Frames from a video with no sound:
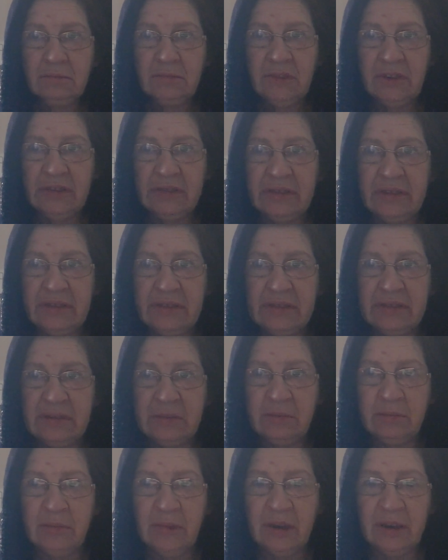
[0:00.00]
This is
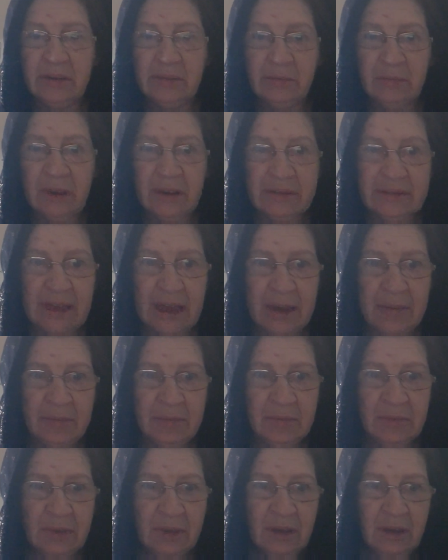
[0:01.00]
from Big
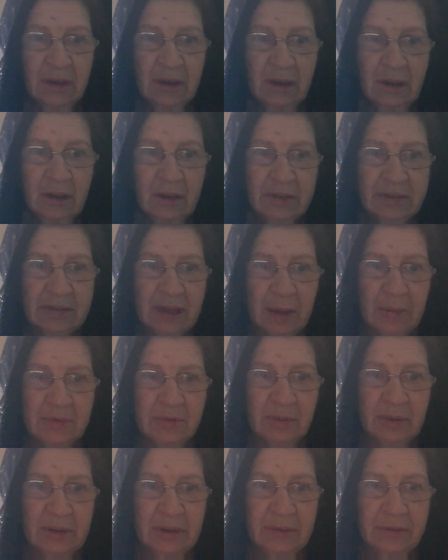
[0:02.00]
Dem,
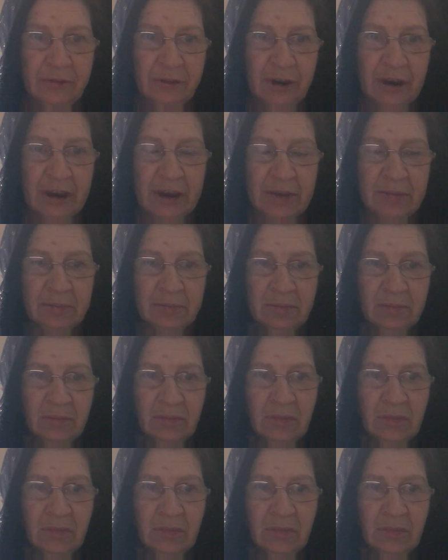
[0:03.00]
Psalm 23.